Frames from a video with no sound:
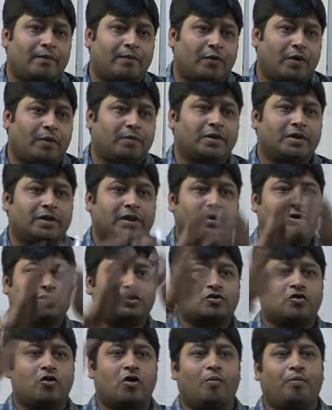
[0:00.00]
Probably their
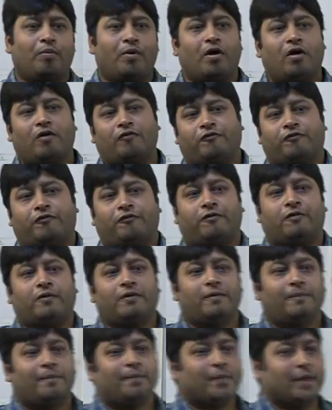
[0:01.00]
scope
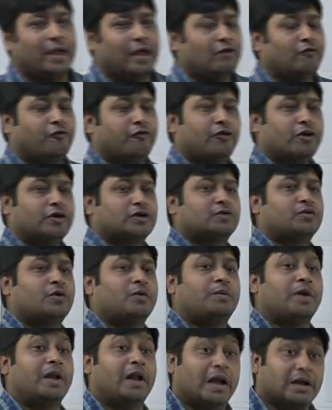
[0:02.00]
of influence
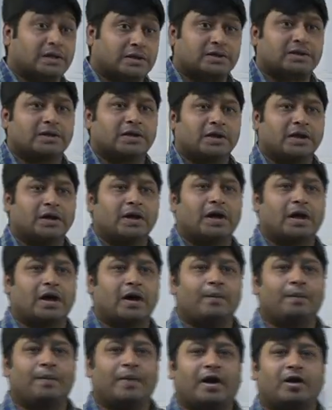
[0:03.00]
would be less
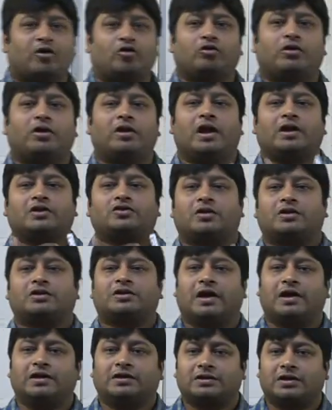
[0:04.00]
compared to the natural
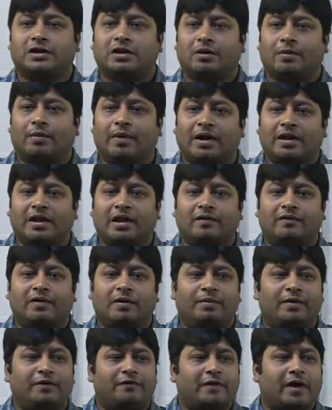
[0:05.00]
science, but they will
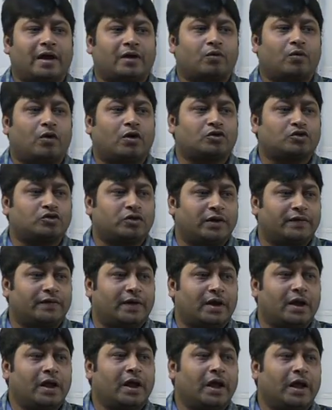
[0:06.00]
be fact
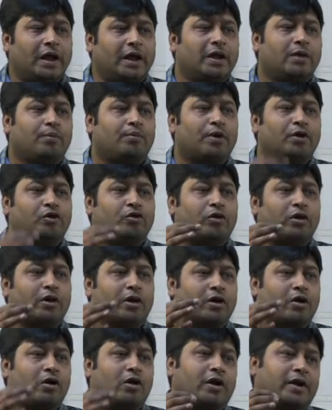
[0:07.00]
whatsoever in a
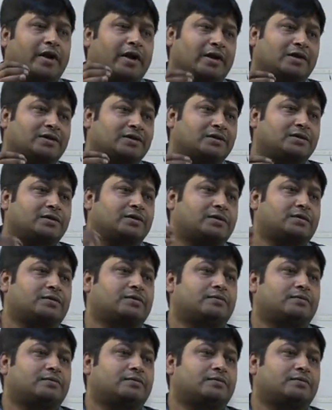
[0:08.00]
particular context.